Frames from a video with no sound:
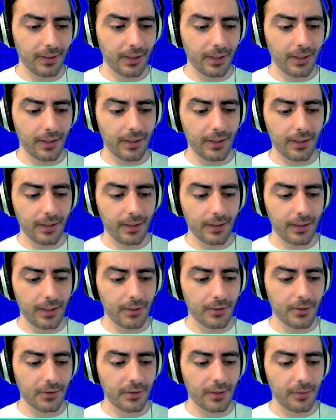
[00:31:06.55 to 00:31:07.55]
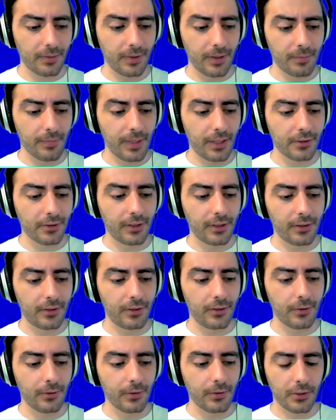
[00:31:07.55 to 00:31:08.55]
uh, uh, interested in, in, mentioning
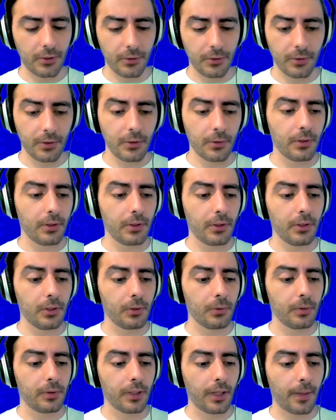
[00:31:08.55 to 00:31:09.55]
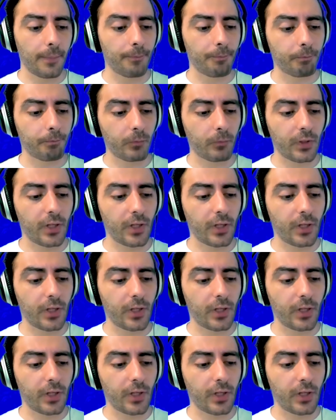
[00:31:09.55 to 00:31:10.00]
to you because you you you had um,